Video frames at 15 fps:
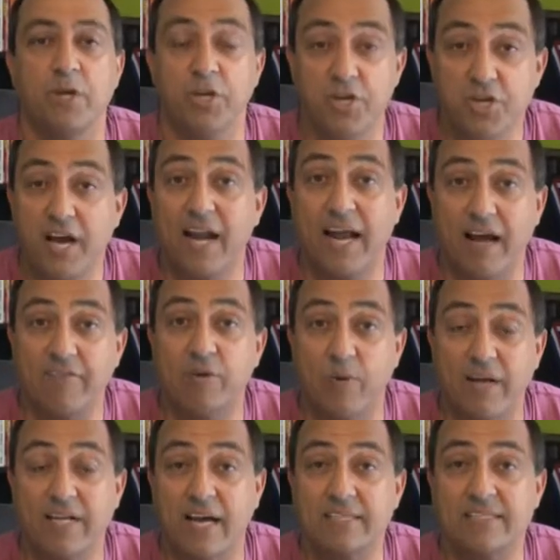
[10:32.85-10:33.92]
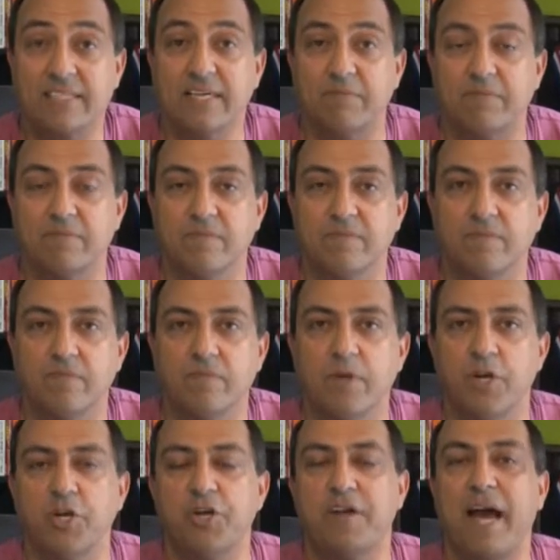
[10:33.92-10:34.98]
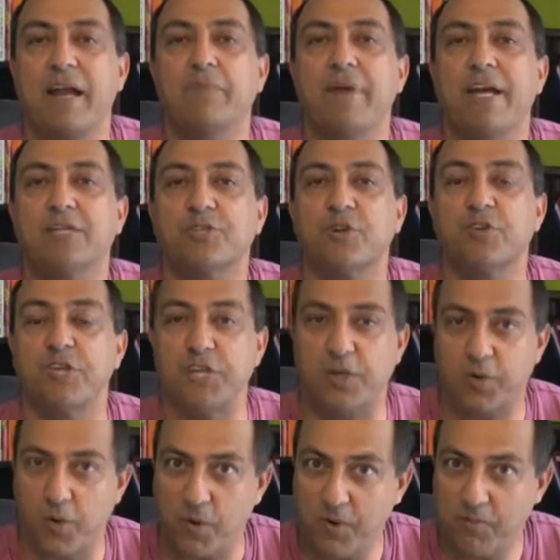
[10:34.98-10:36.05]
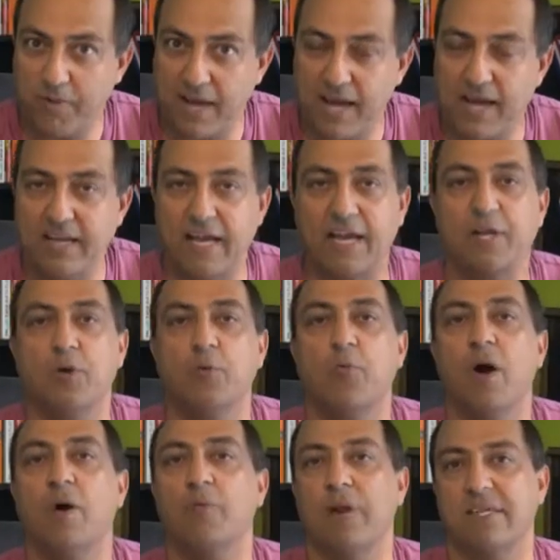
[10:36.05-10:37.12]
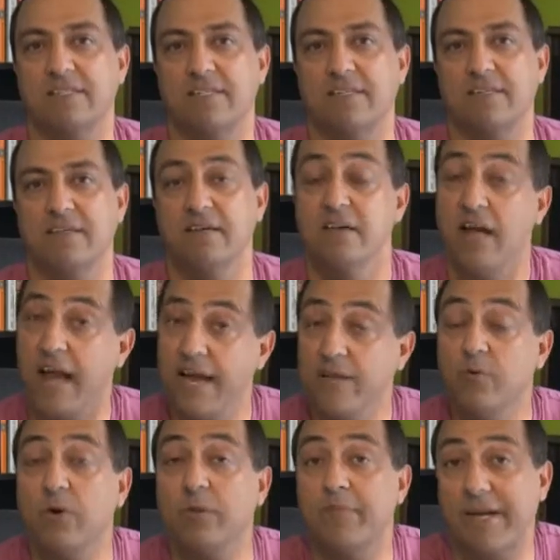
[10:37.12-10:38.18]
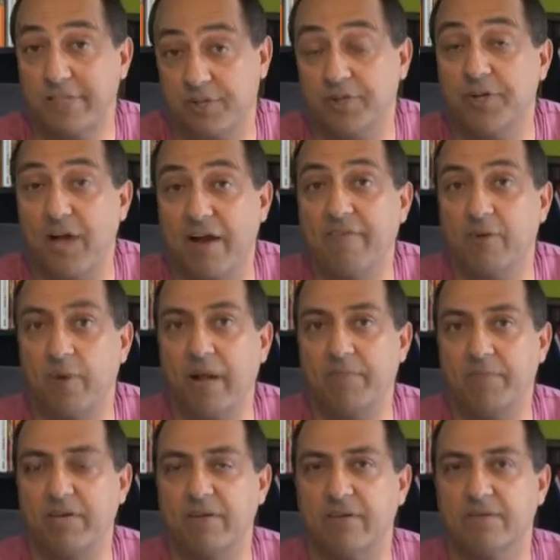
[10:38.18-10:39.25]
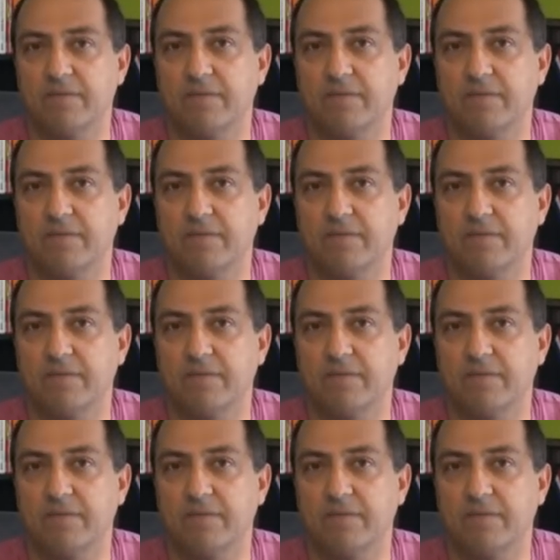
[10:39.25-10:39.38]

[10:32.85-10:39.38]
You got to have a great night's sleep. You got to make sure that you go to bed and you're well rested. And you want to make sure you have a great meal.